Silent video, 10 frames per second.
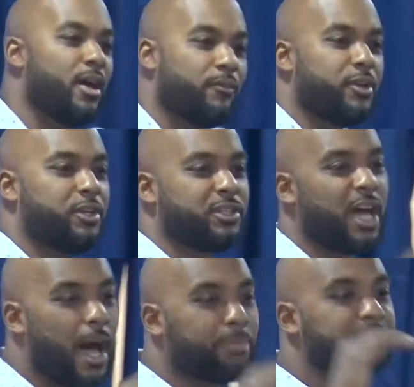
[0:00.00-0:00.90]
every
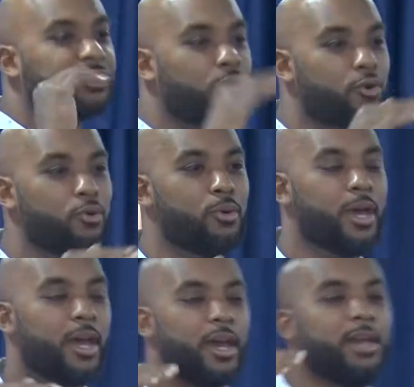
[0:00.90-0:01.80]
top school
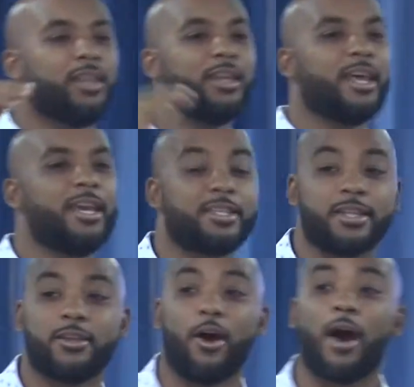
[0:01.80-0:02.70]
in the
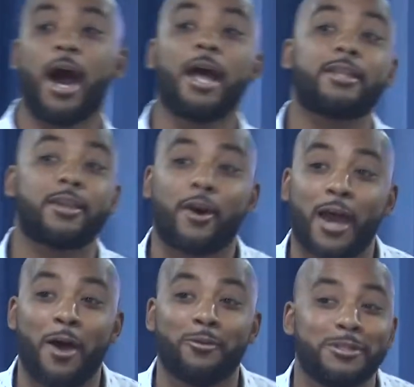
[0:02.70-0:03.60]
nation. Y'all, I thought
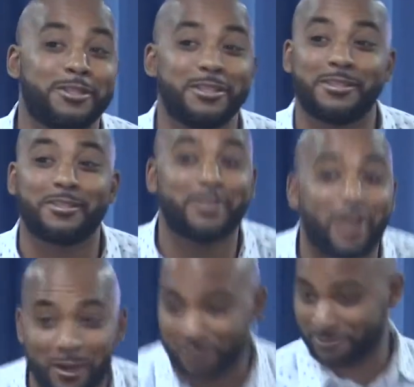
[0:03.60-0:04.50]
I was
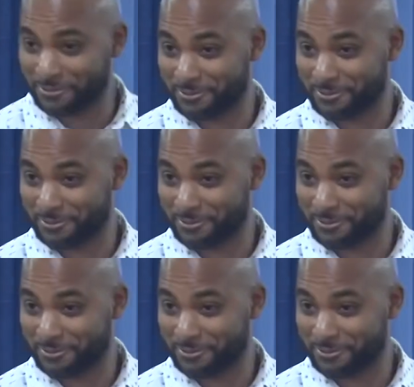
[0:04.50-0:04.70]
stuff.